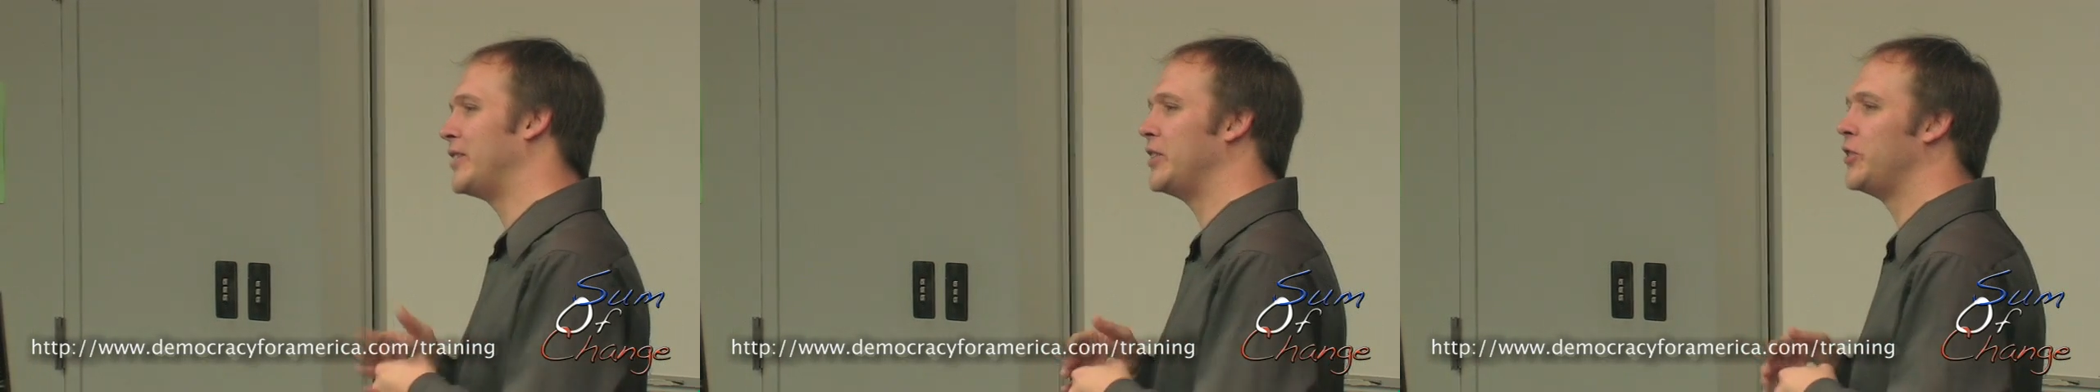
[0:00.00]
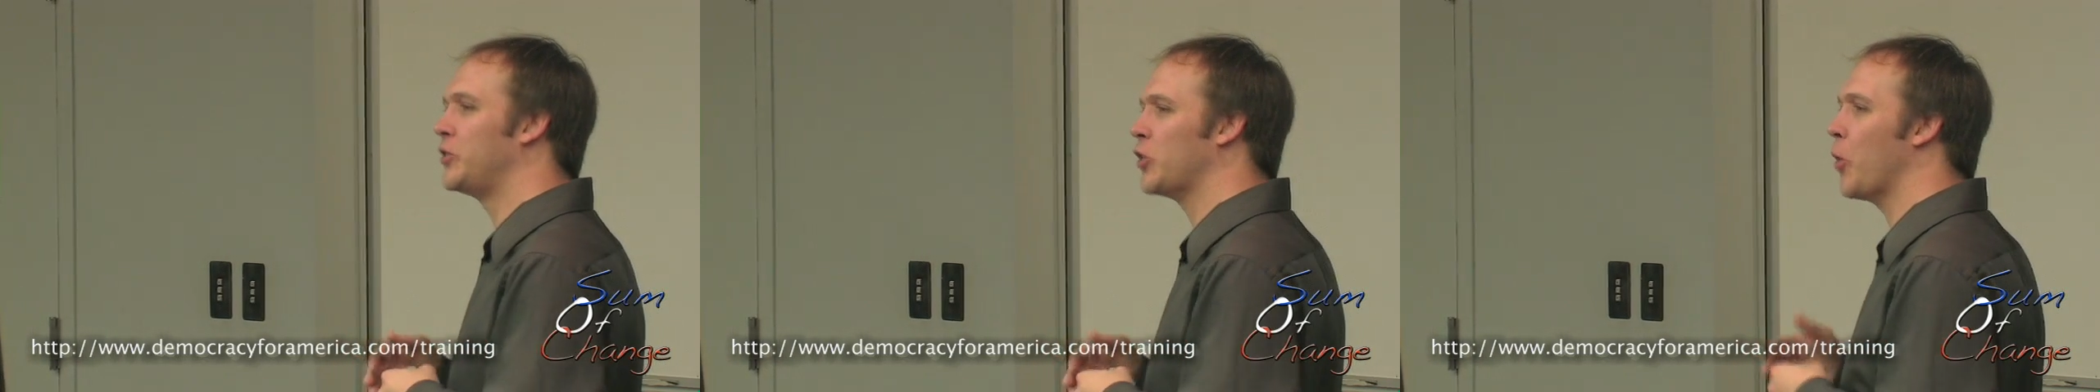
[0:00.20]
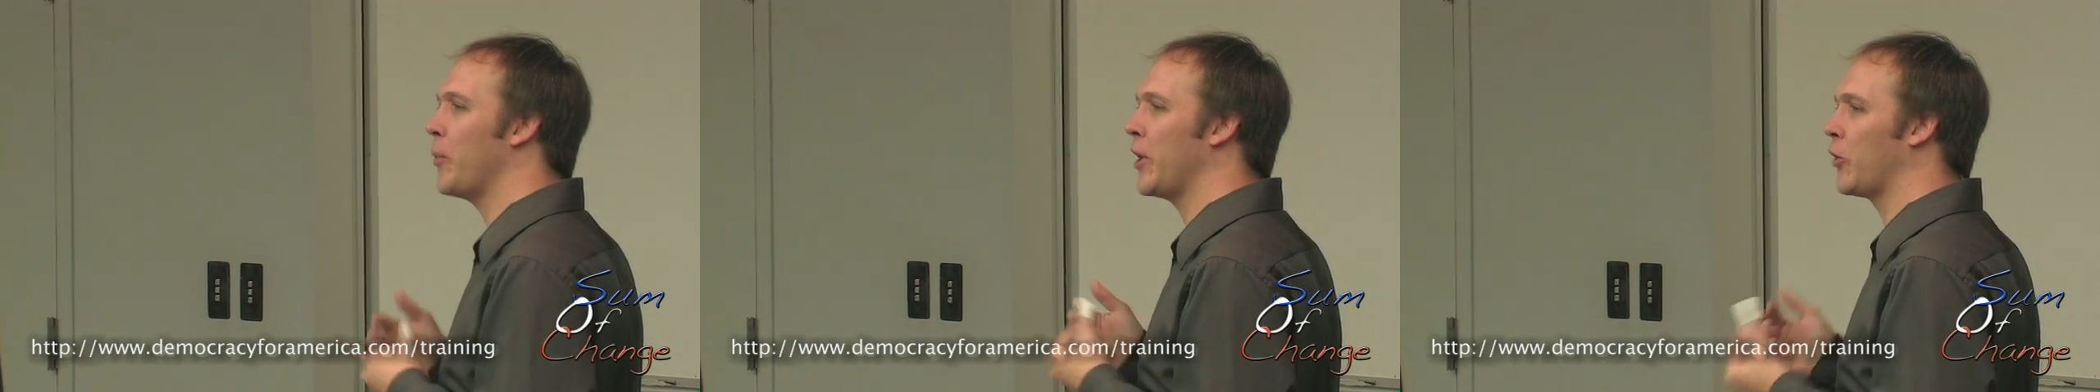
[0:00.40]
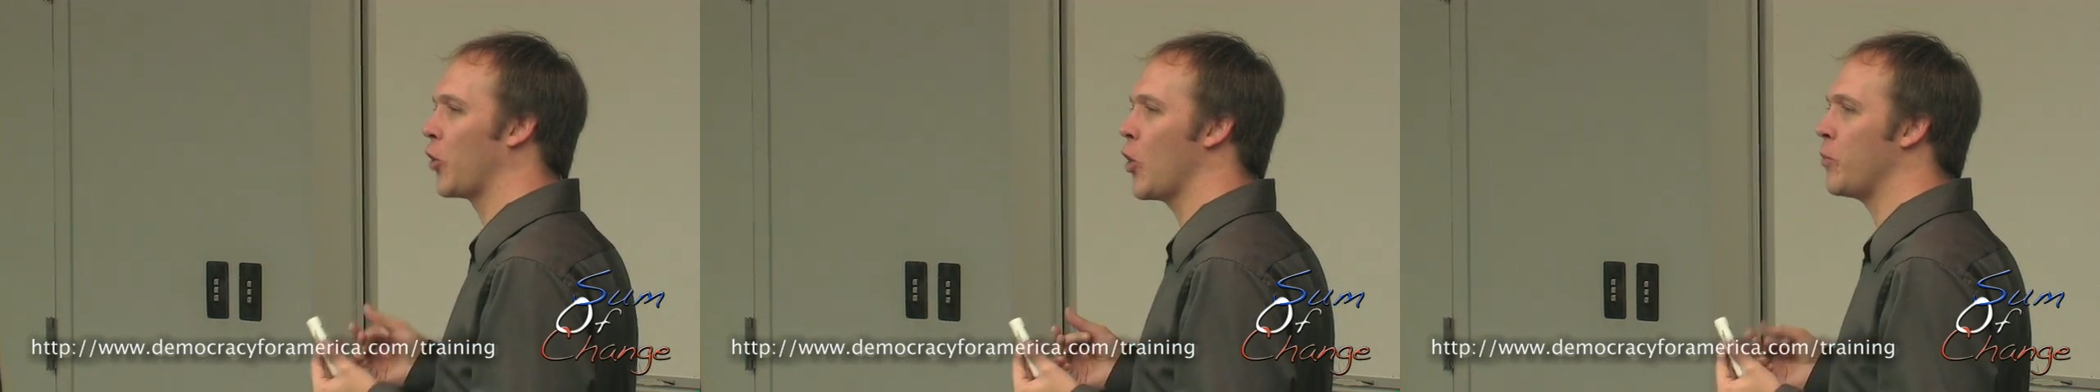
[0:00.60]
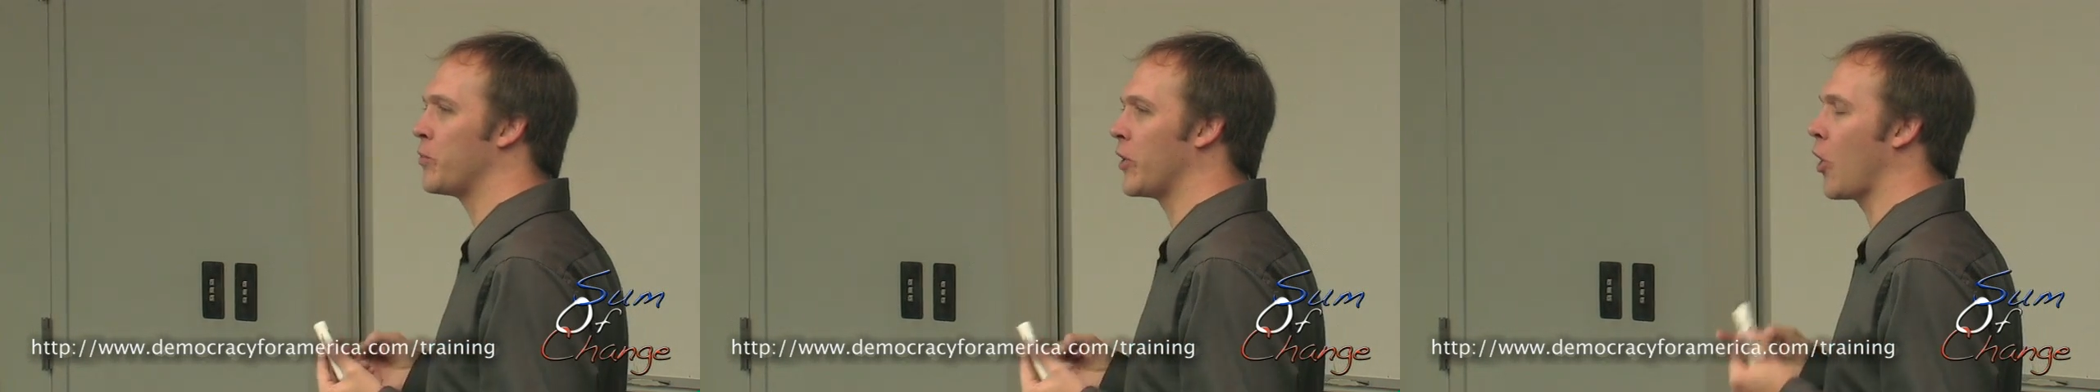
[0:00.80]
see so many
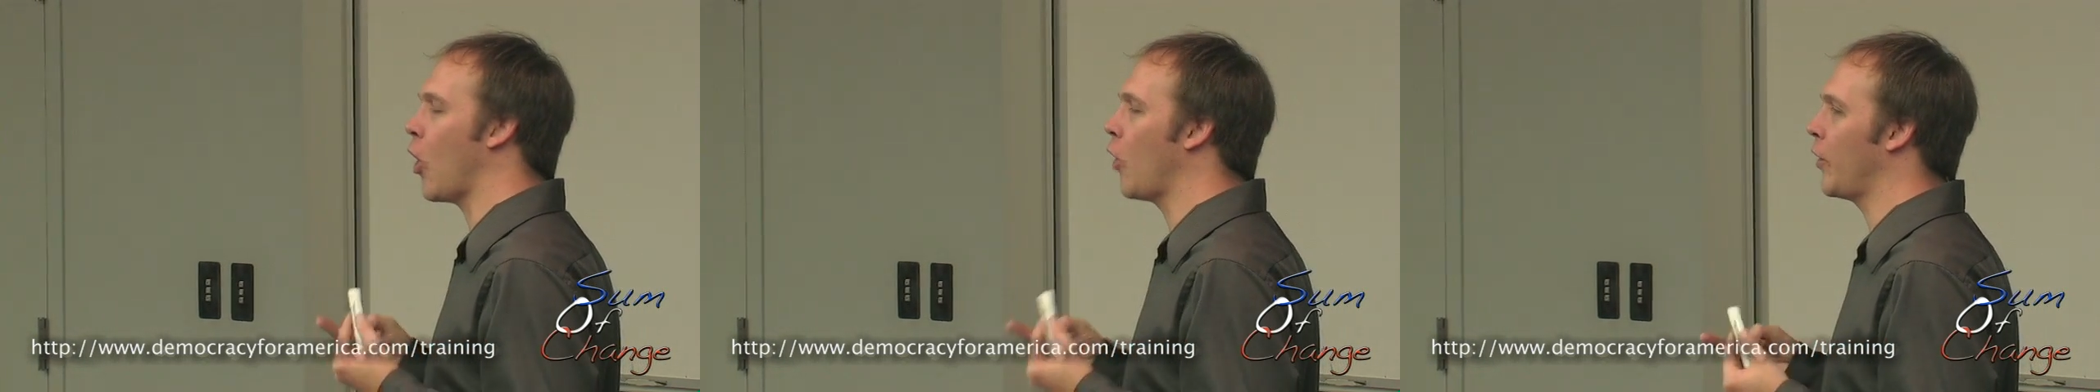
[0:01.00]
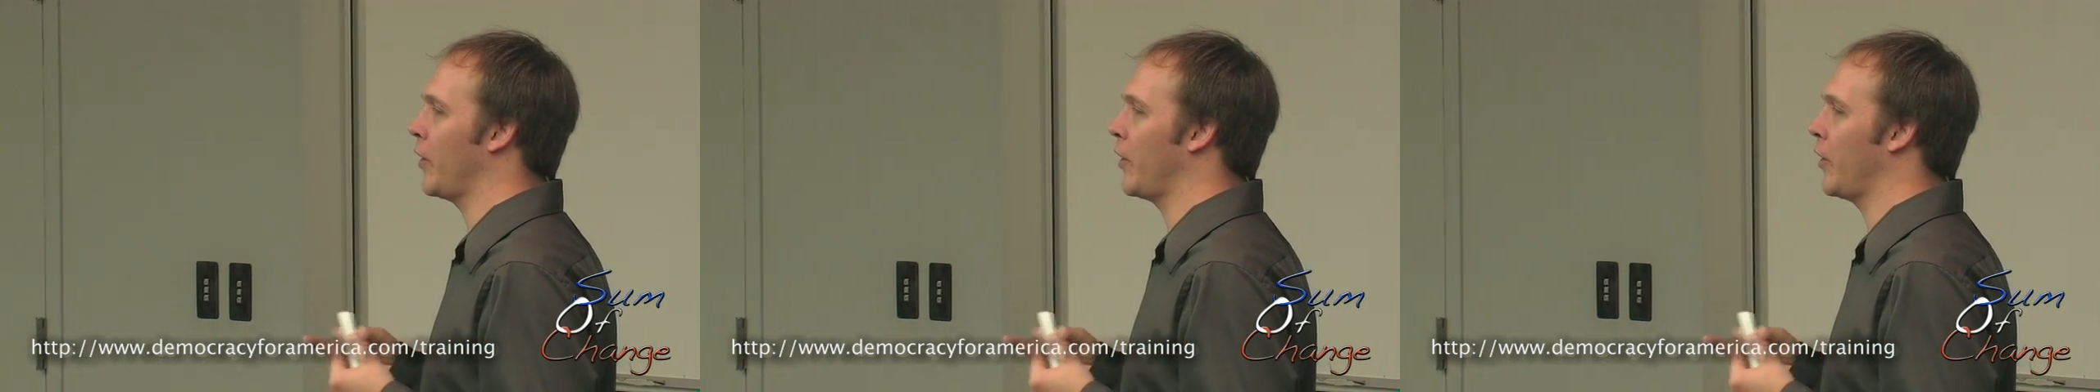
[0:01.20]
groups that all